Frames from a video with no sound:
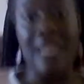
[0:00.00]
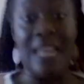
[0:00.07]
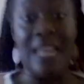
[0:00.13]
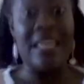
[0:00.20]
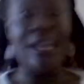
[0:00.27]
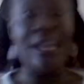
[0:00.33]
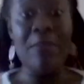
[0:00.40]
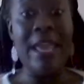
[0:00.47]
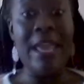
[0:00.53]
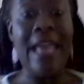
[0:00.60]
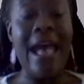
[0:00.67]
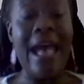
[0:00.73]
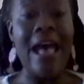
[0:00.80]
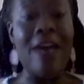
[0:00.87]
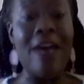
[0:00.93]
They
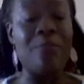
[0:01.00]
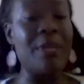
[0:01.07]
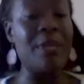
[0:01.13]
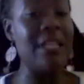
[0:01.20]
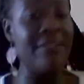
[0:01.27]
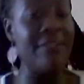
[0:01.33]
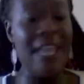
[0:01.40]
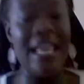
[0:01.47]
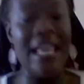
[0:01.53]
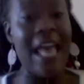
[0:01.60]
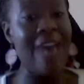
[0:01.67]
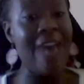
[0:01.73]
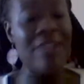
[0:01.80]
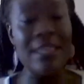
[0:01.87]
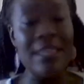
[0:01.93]
may have, but if they
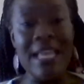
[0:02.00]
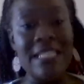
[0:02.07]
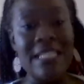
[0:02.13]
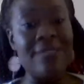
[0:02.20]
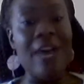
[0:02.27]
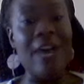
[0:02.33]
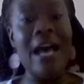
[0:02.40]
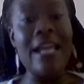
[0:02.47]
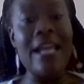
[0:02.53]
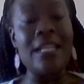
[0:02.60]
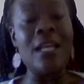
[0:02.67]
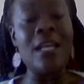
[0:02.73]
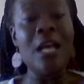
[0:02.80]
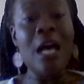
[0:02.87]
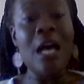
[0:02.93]
haven't, that's fine.